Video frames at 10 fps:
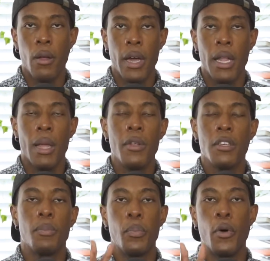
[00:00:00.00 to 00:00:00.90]
okay, let me
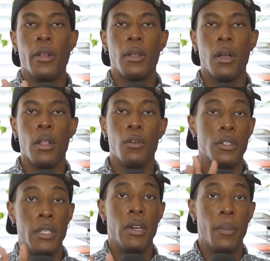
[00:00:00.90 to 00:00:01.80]
just put a little
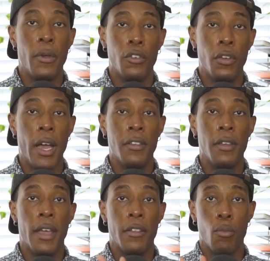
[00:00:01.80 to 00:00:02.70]
scene up here so you guys can
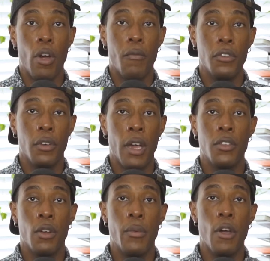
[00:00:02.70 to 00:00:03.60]
get some reference, okay?
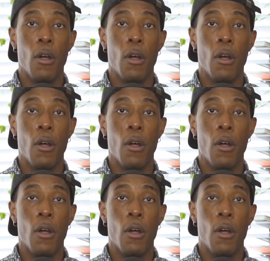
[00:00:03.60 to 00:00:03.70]
So here we go.